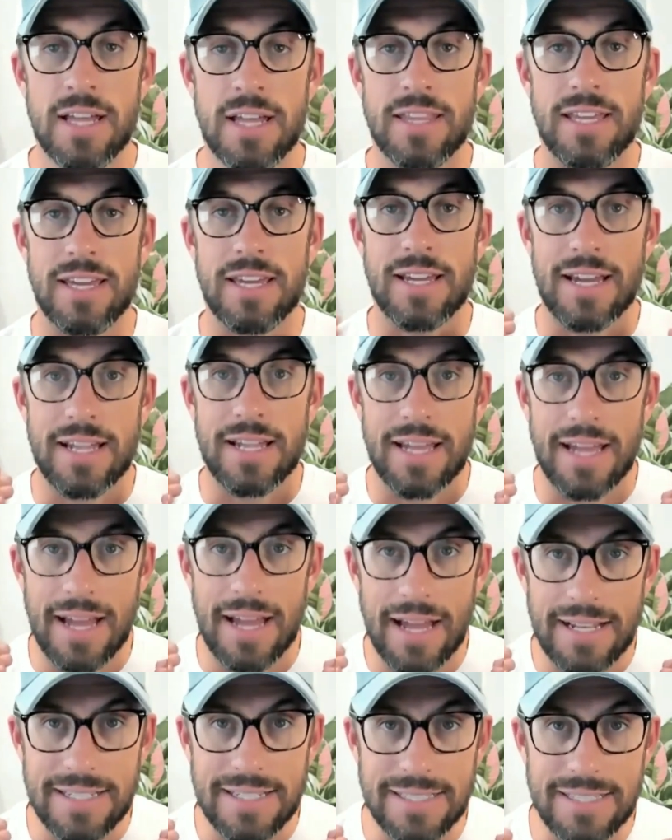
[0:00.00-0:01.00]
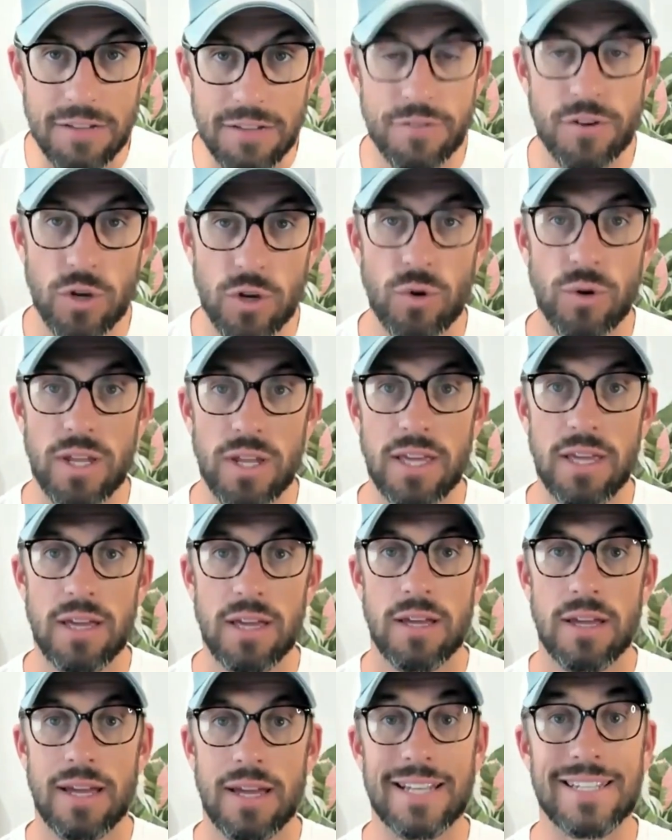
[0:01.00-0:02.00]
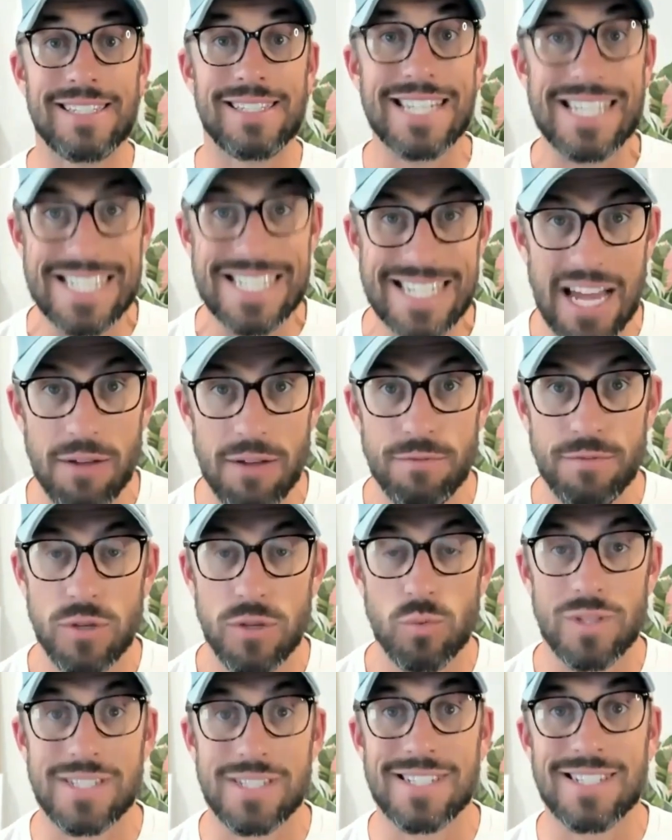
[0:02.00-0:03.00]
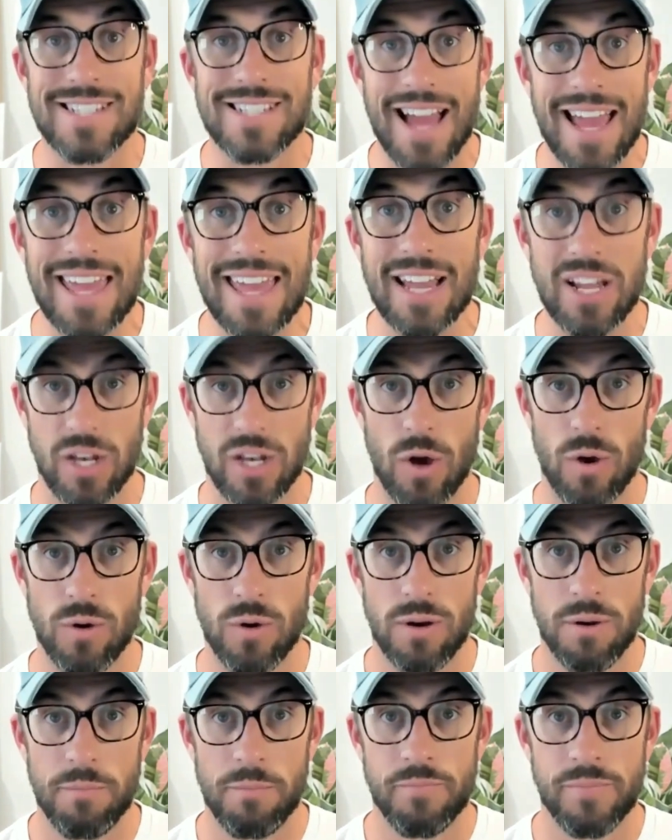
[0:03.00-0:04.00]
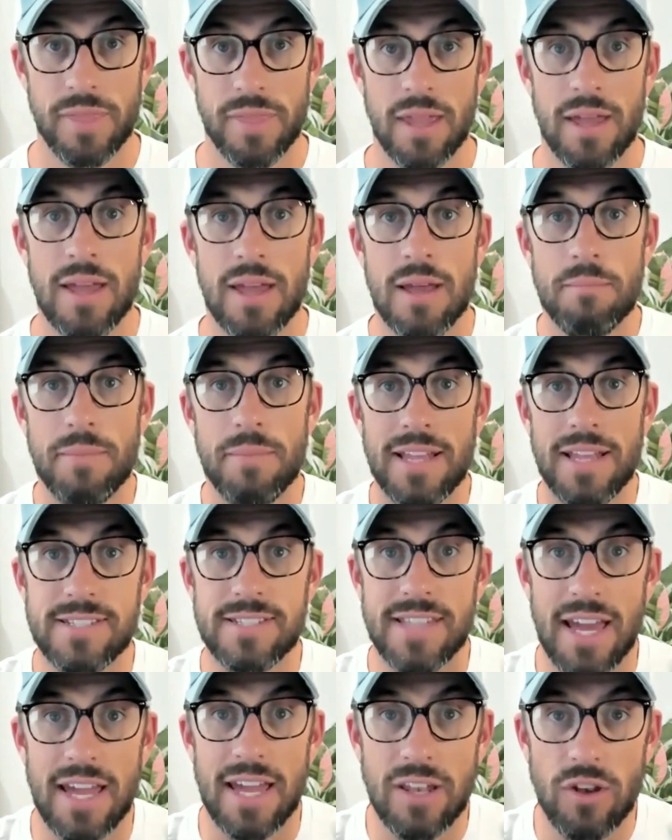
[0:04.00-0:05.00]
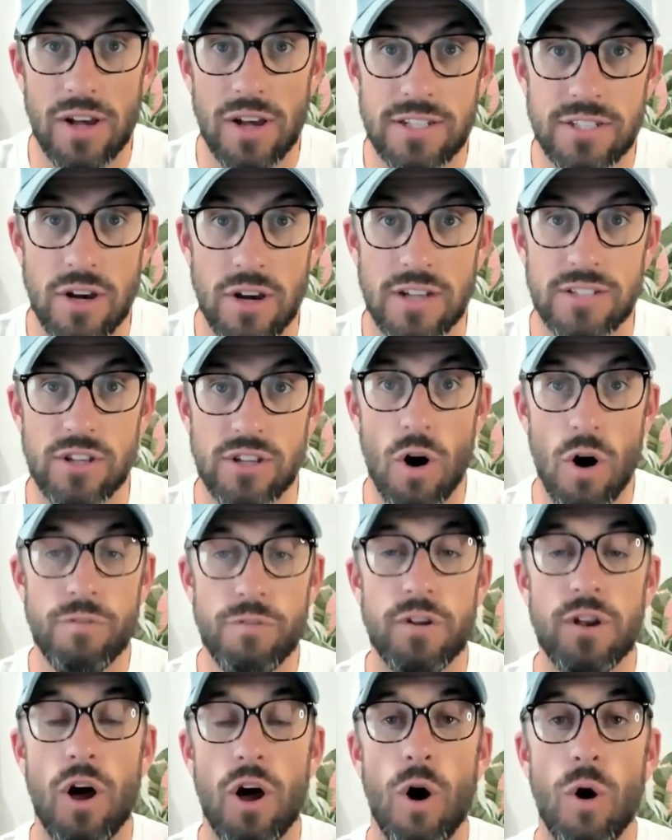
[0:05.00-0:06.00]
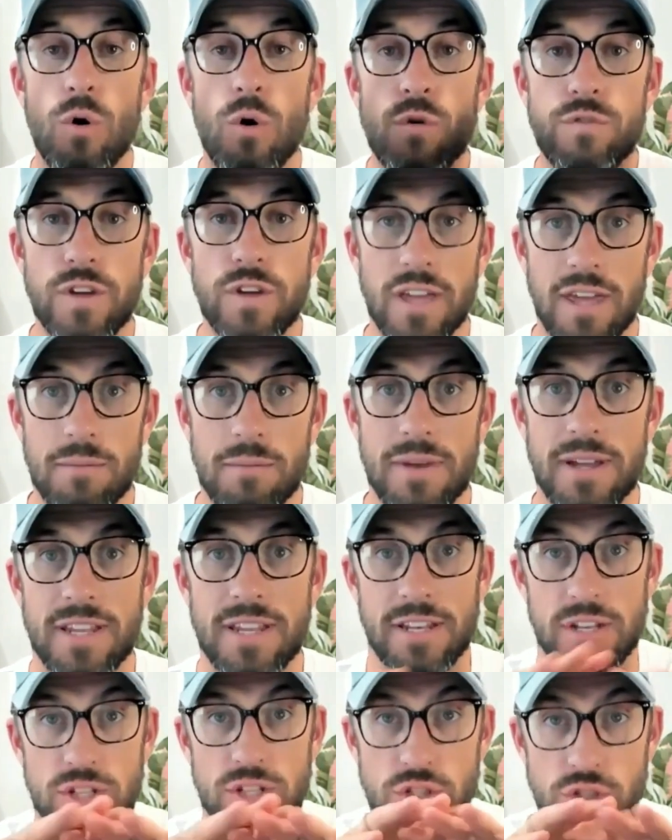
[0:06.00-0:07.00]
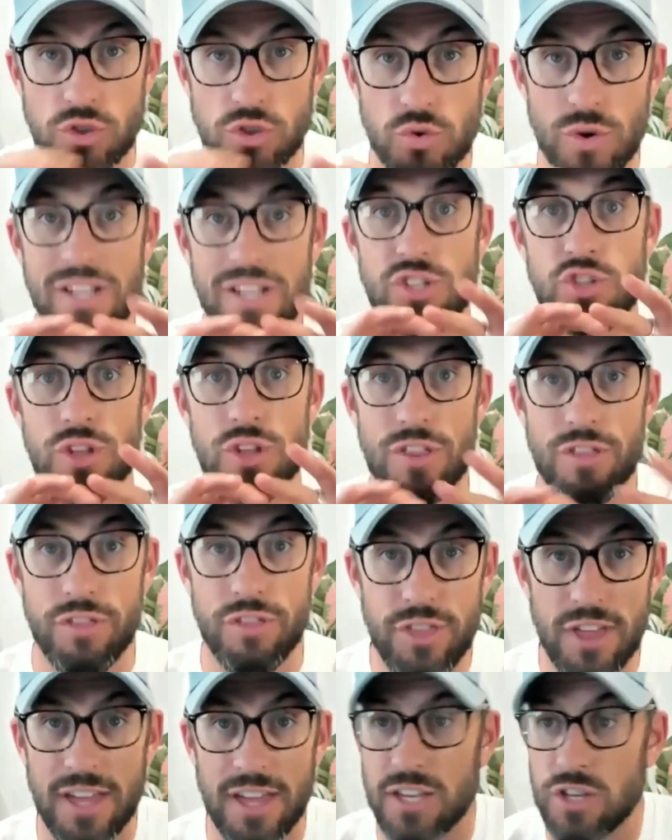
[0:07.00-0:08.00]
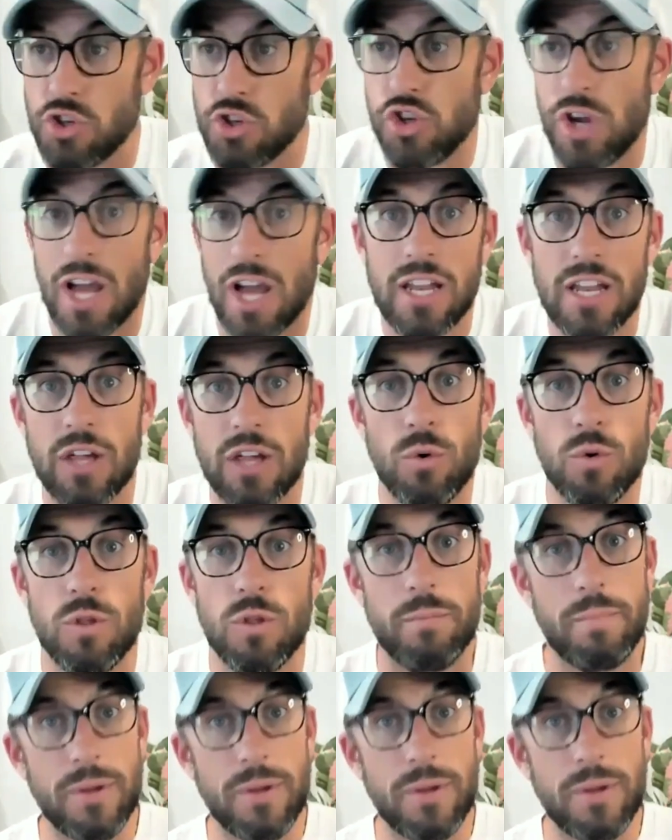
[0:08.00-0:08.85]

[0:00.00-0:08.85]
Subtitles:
The difficulty and discomfort with saying no means that nice guys are often overcommitted, stretched thin, juggling all the